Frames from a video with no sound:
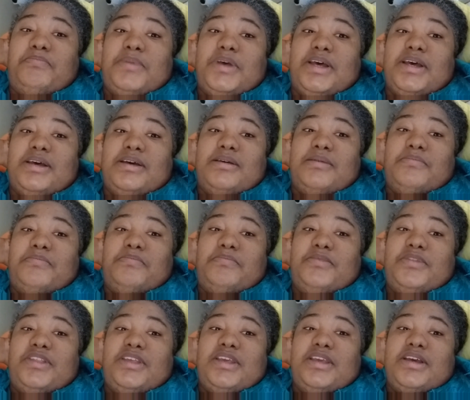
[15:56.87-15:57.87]
the
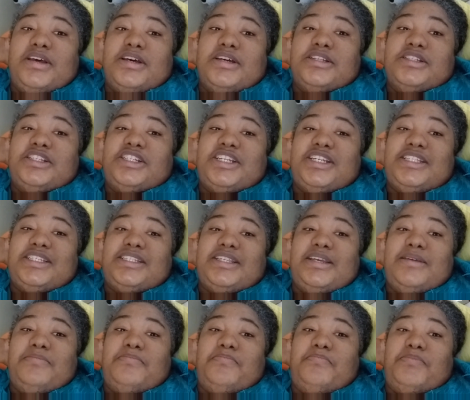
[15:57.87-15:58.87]

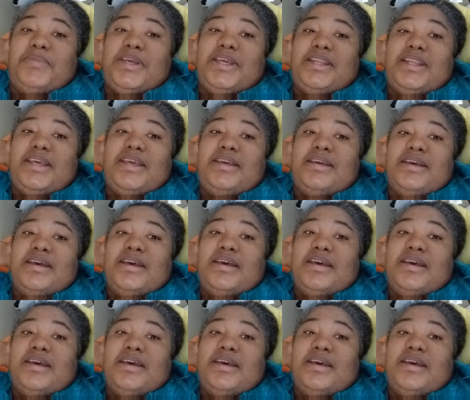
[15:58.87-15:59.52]
GCPD,